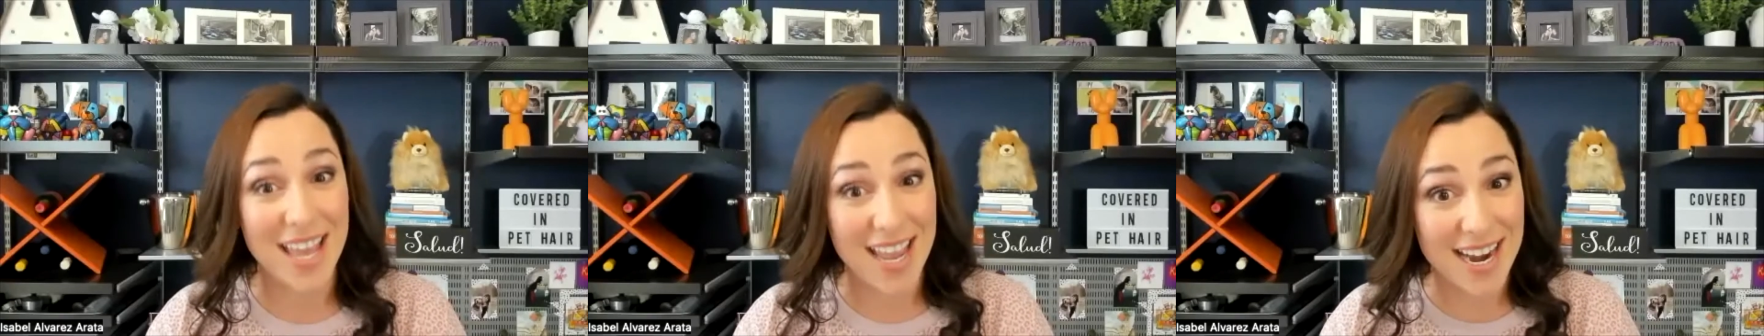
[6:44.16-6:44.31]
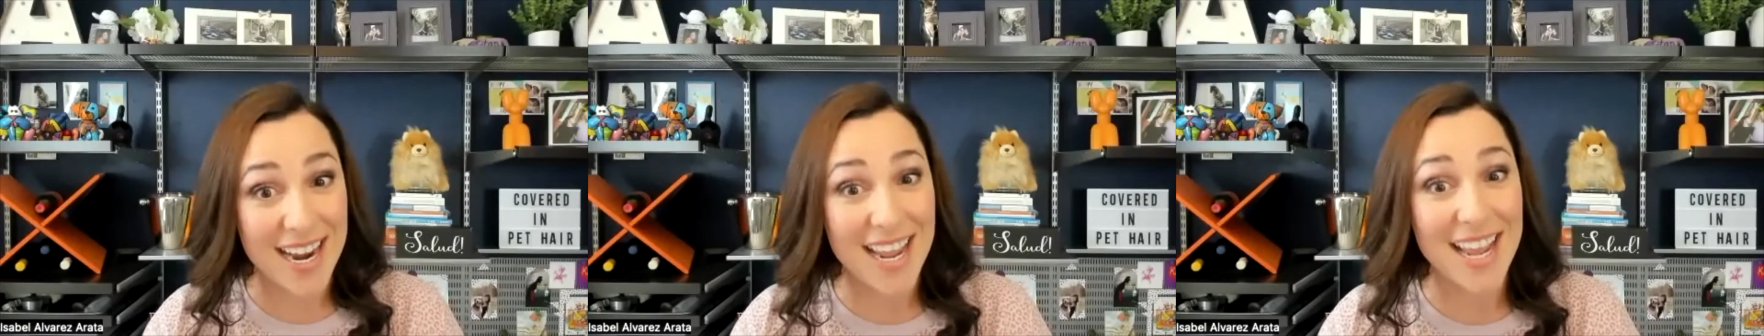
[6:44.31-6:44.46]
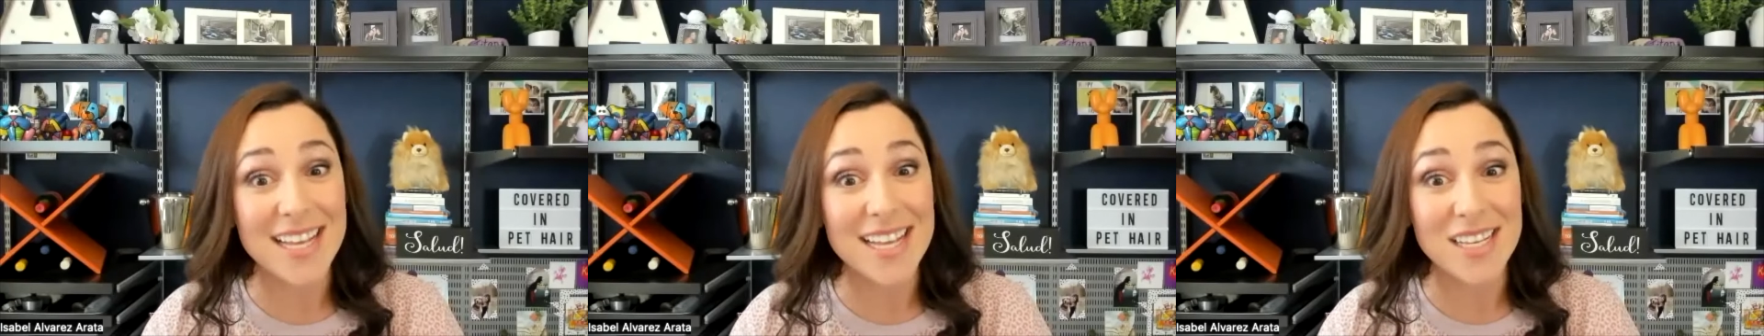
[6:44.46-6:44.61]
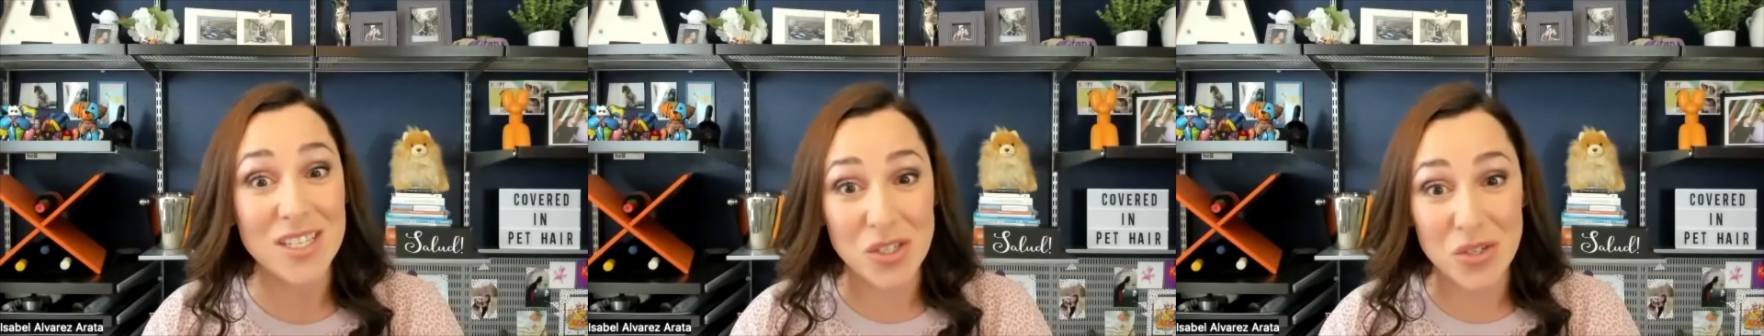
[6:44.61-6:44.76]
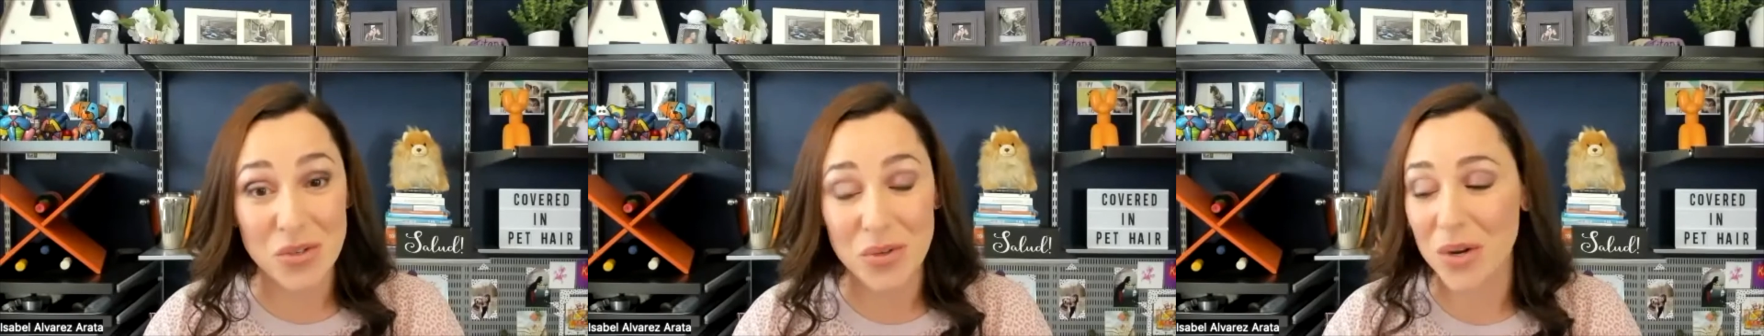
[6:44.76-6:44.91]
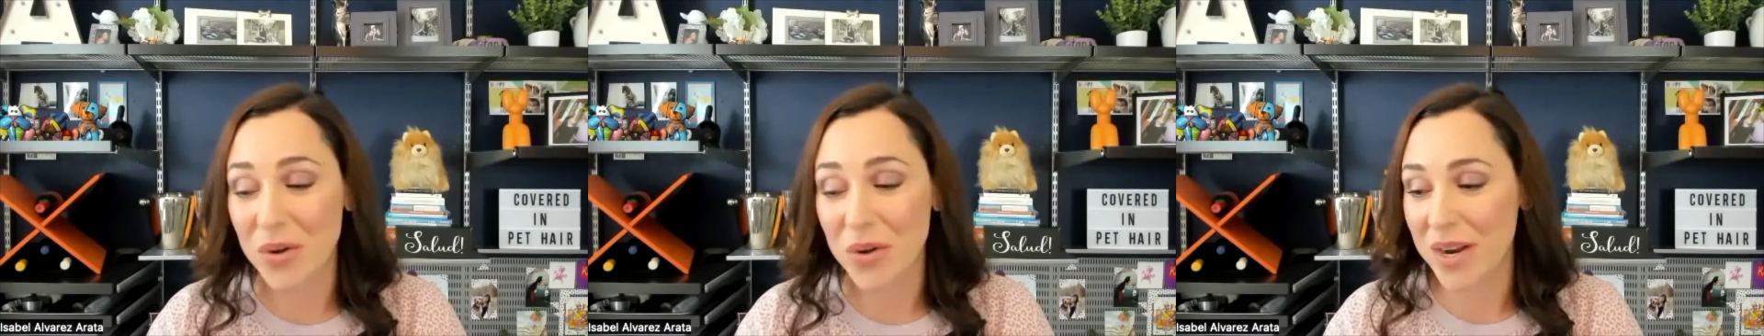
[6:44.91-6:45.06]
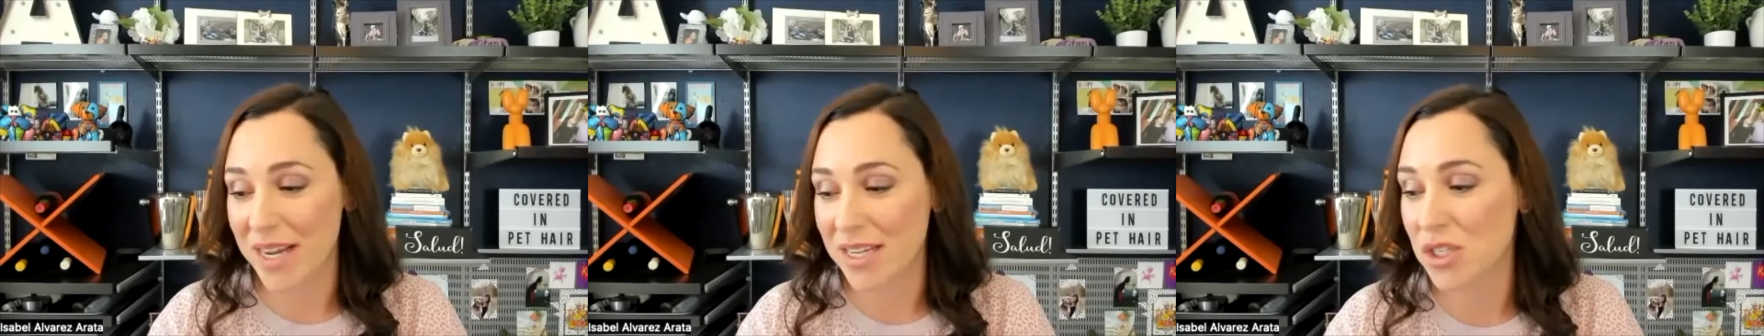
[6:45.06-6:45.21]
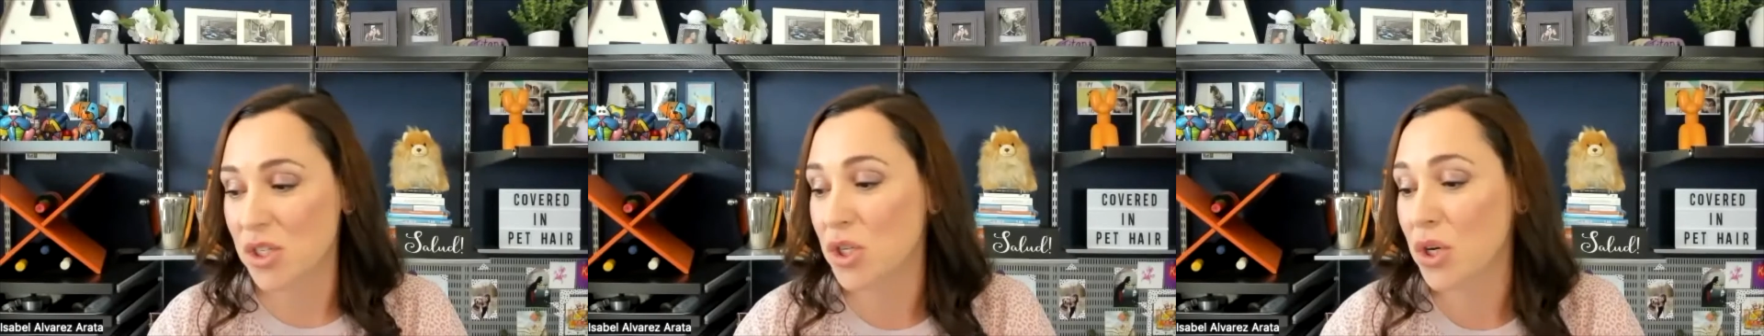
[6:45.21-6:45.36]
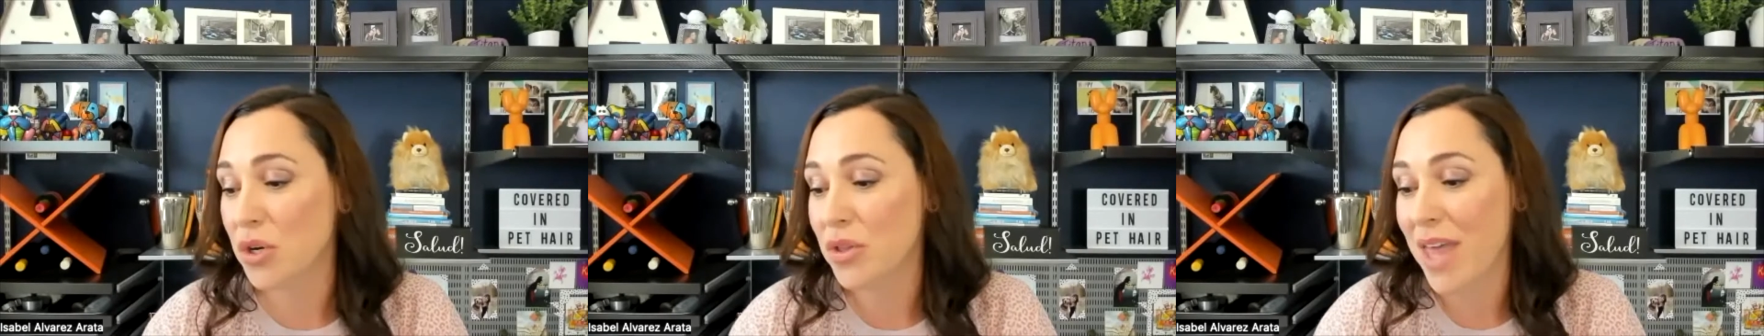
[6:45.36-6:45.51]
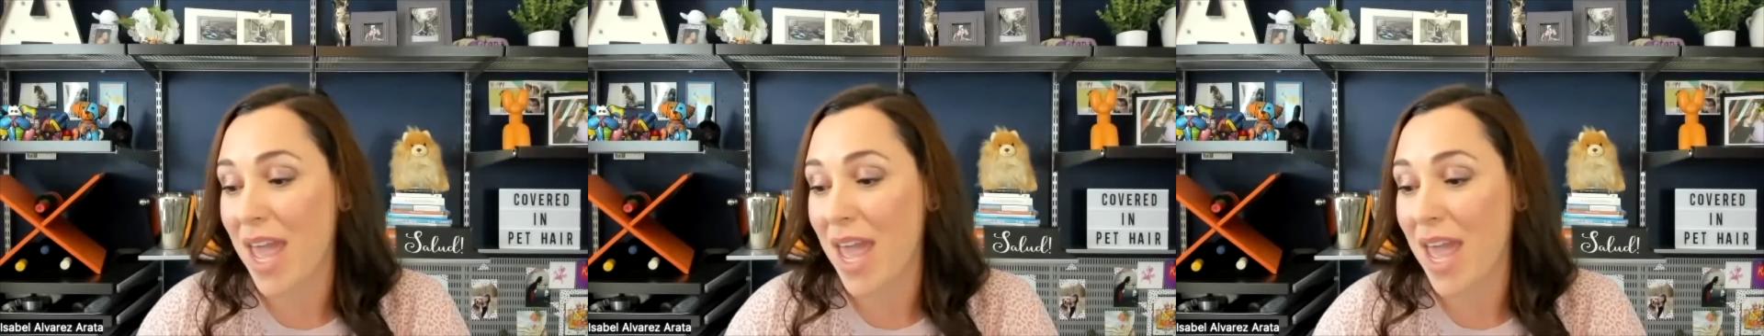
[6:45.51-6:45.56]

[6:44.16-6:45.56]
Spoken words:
It is true. It is true.